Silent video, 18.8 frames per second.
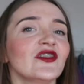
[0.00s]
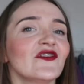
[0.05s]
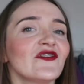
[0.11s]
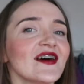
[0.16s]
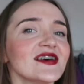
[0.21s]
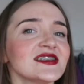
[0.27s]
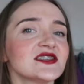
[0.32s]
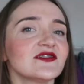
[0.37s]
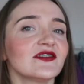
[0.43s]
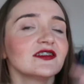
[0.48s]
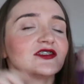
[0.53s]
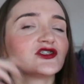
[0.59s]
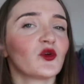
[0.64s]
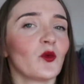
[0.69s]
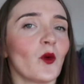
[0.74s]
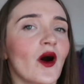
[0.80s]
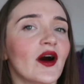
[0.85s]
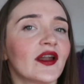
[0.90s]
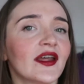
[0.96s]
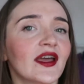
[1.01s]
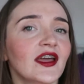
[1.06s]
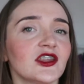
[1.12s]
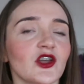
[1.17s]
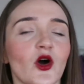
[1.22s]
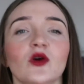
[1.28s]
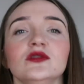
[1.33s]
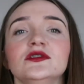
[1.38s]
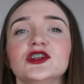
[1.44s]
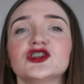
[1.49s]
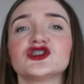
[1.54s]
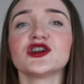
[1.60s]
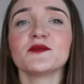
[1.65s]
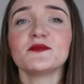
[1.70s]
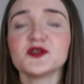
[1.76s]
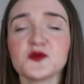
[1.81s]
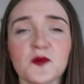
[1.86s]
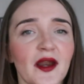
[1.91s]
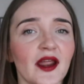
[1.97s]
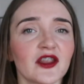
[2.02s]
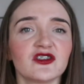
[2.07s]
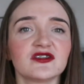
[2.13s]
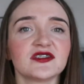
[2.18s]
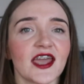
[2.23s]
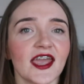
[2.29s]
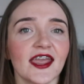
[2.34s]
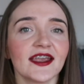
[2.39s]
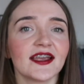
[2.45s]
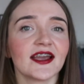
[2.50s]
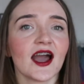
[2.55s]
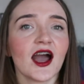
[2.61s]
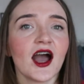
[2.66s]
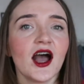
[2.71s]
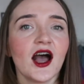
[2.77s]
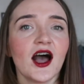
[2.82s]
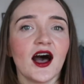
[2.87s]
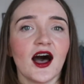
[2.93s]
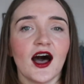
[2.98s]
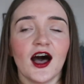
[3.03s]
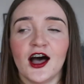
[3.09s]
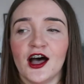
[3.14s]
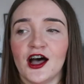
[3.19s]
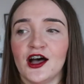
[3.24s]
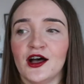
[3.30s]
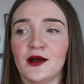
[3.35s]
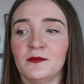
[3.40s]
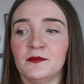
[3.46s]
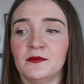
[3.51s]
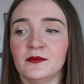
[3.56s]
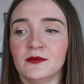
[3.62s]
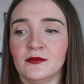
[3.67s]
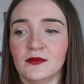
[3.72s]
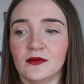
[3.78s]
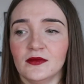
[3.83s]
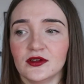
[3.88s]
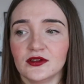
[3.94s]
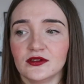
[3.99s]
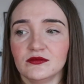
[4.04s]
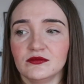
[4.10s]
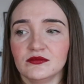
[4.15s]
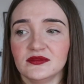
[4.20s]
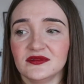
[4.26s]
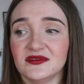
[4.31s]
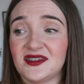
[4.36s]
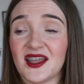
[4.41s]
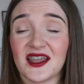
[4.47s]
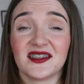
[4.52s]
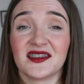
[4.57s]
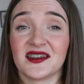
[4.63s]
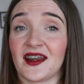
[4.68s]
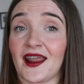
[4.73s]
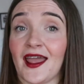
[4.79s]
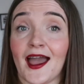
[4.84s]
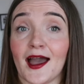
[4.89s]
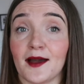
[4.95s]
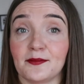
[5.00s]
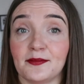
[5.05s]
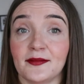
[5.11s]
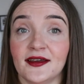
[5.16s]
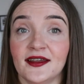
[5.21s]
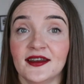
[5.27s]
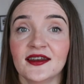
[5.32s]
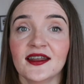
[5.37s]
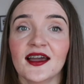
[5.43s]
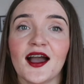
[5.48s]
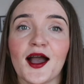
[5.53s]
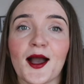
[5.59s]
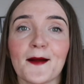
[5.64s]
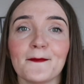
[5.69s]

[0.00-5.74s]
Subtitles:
the festivals you wanted, all the trips you wanted to take, they didn't happen.